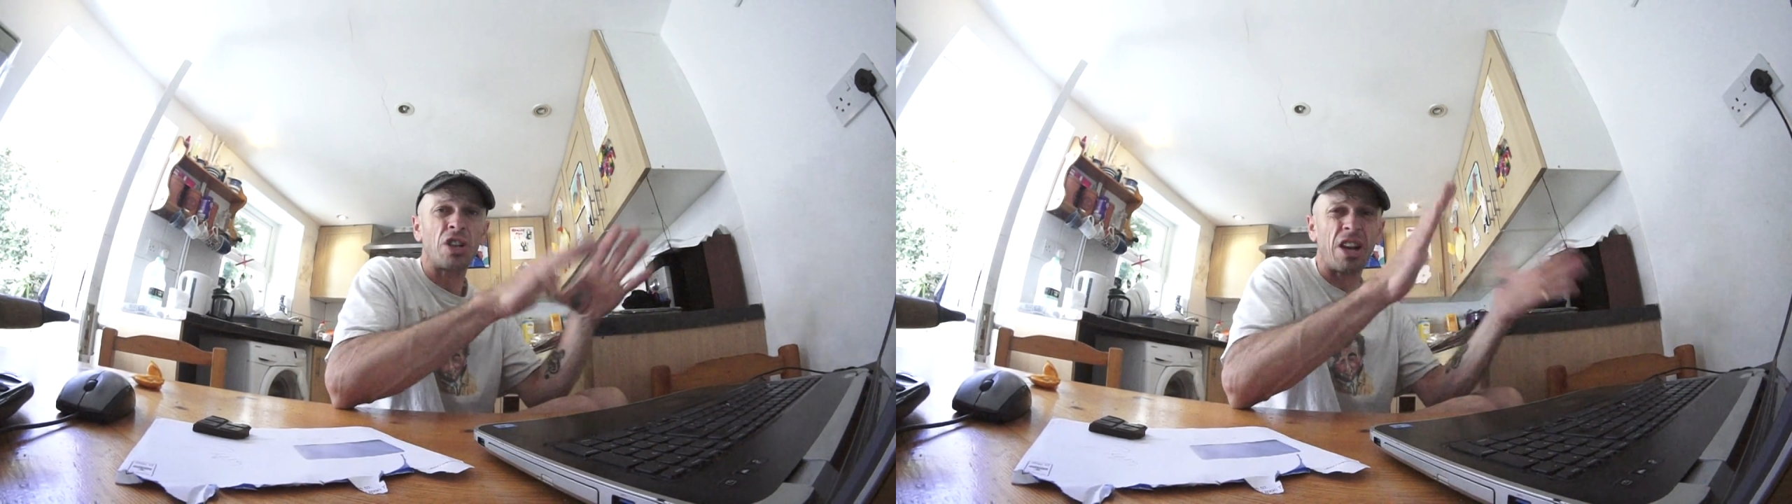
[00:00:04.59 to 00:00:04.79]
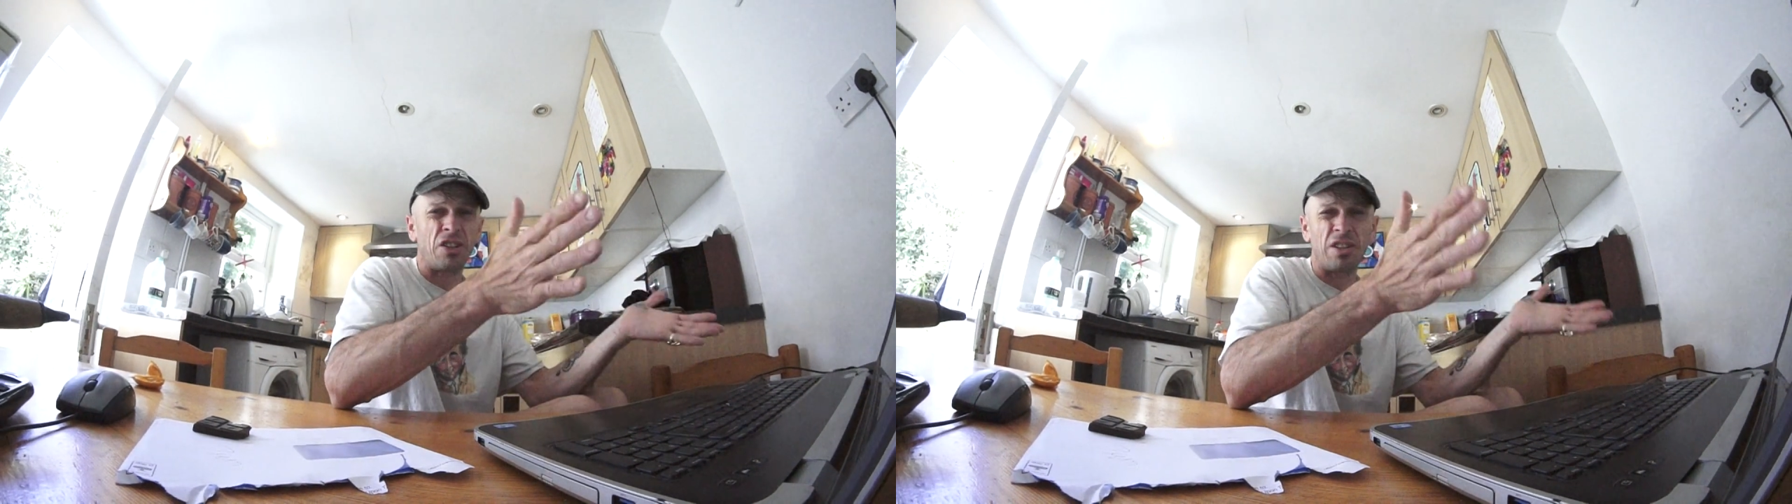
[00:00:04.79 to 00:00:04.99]

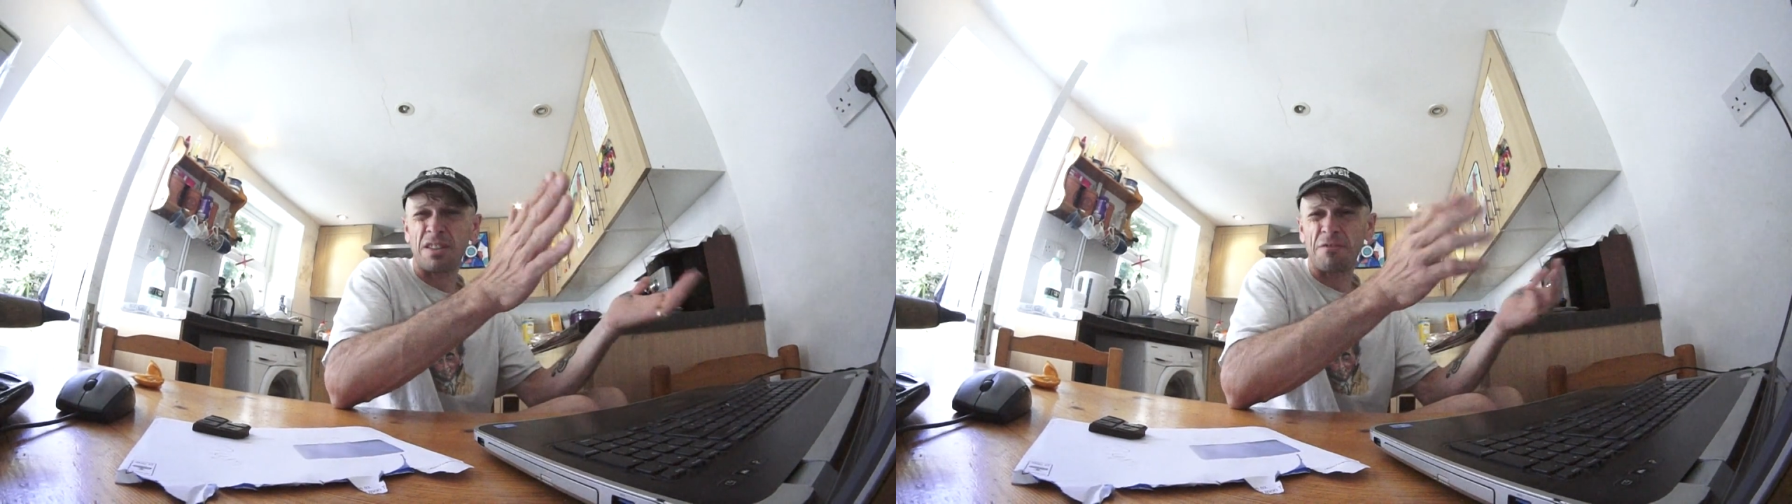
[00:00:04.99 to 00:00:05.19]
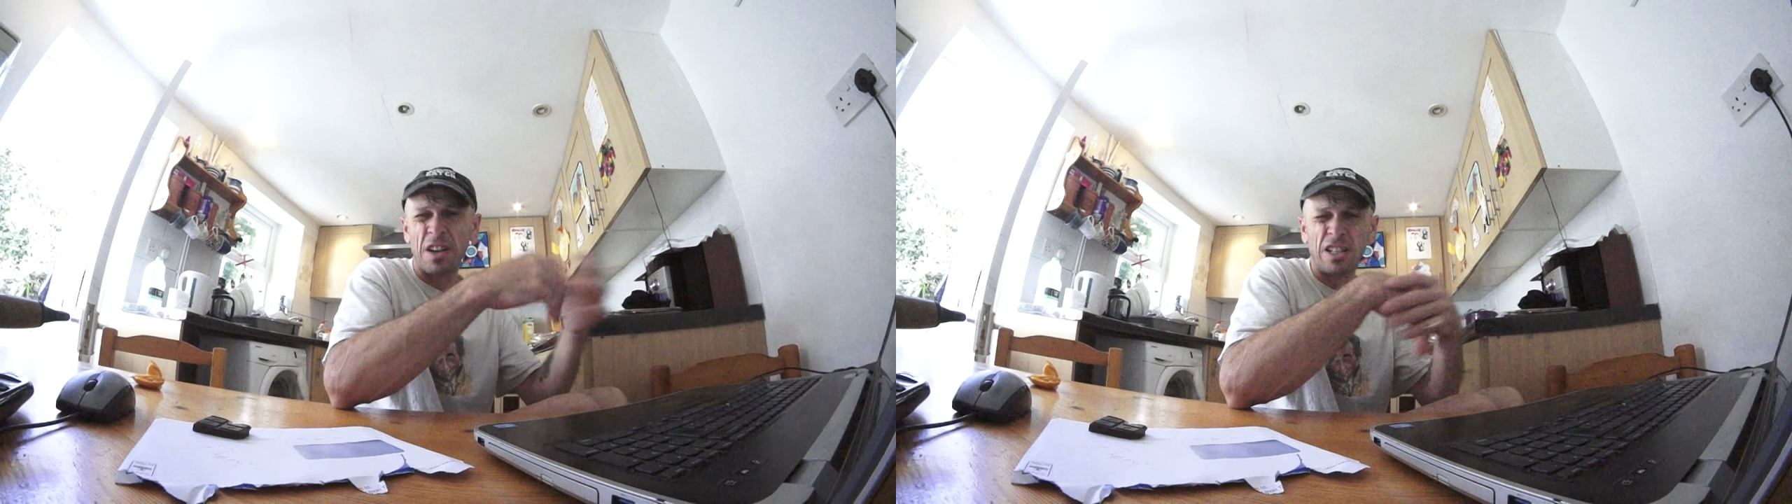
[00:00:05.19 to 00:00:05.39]
actually it's a
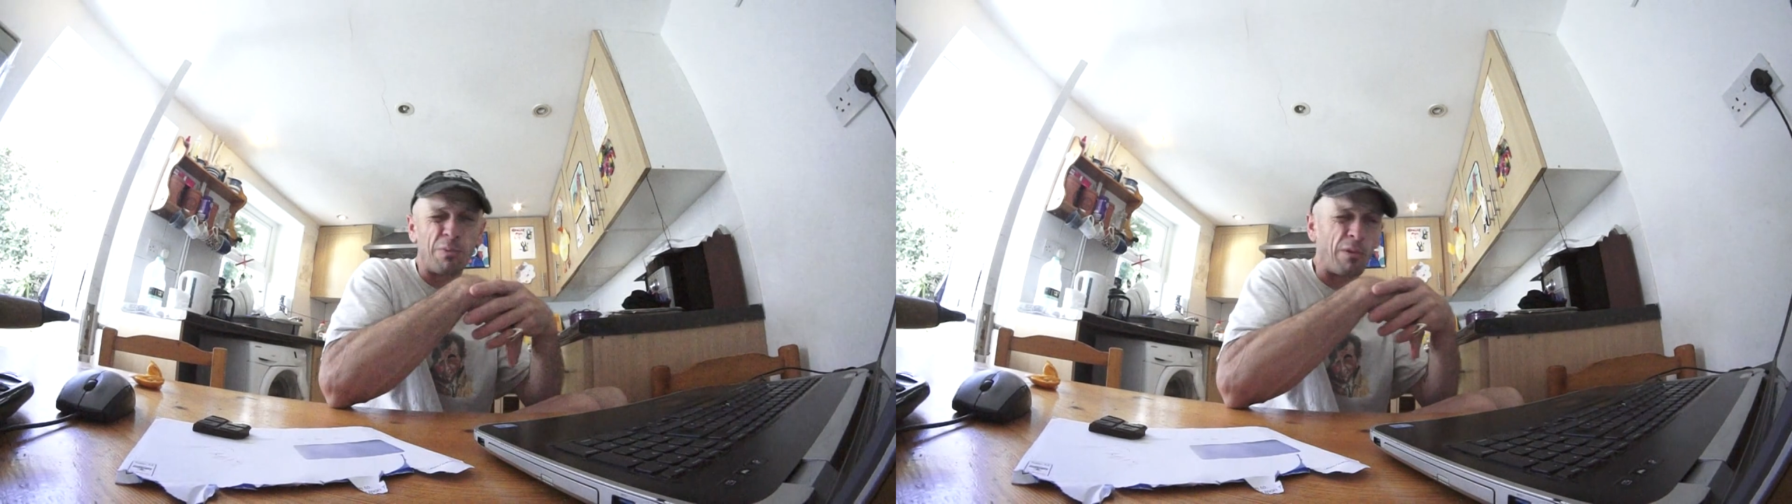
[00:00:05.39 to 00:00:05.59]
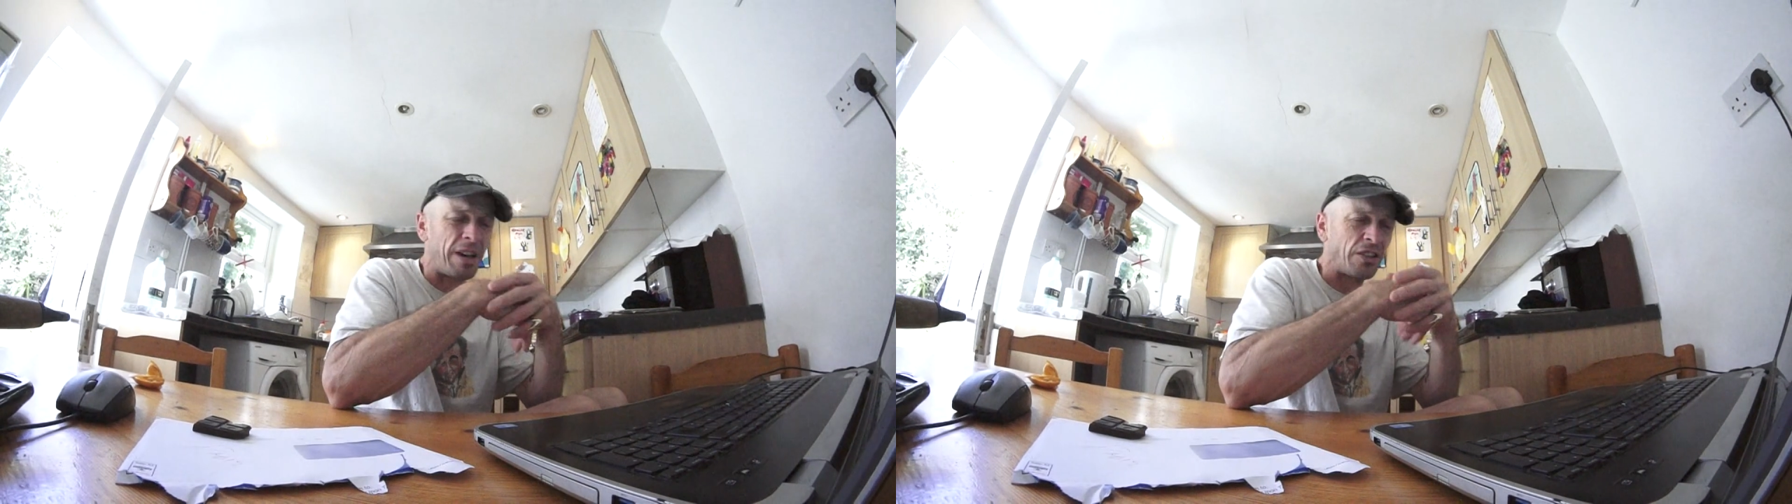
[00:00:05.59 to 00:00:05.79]

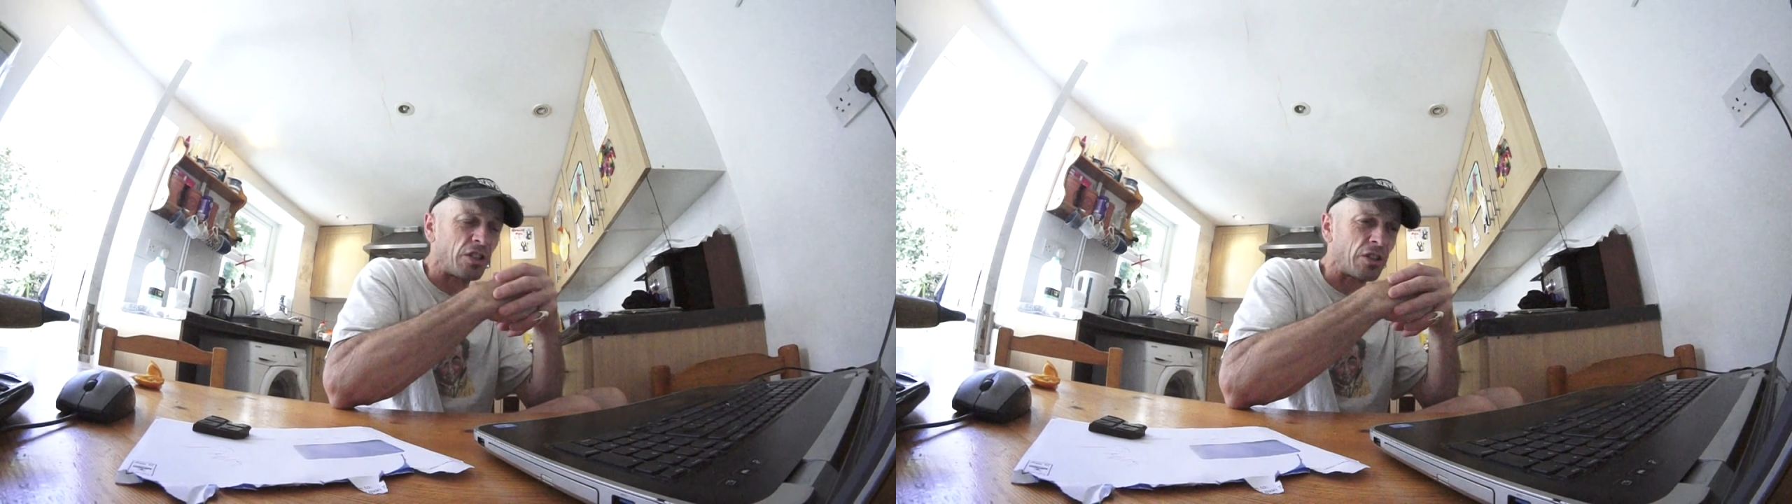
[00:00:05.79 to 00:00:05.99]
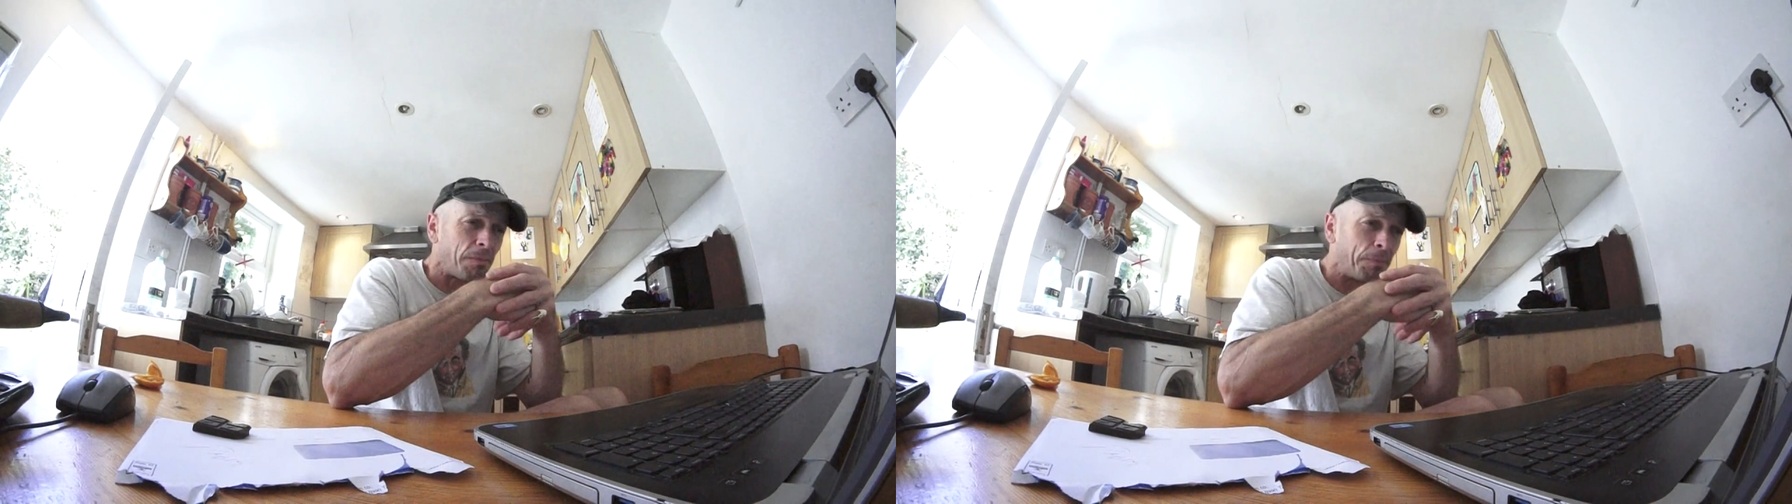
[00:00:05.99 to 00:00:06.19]
Facebook
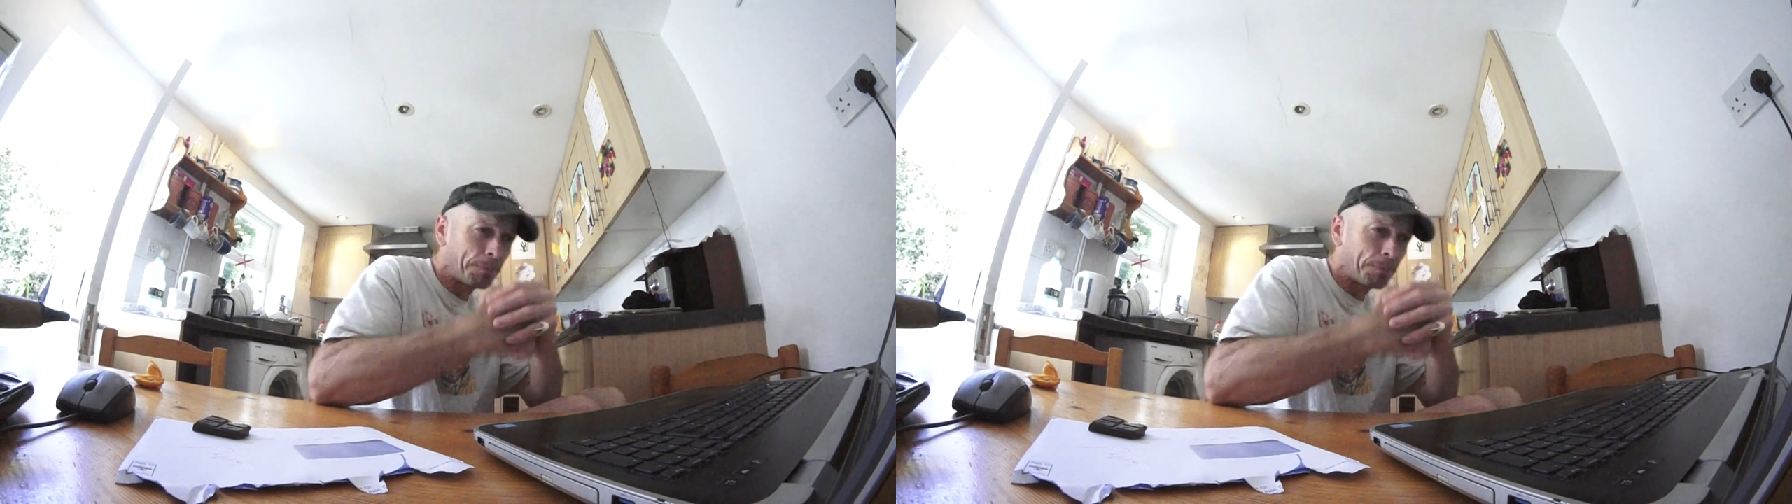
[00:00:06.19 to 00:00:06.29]
message,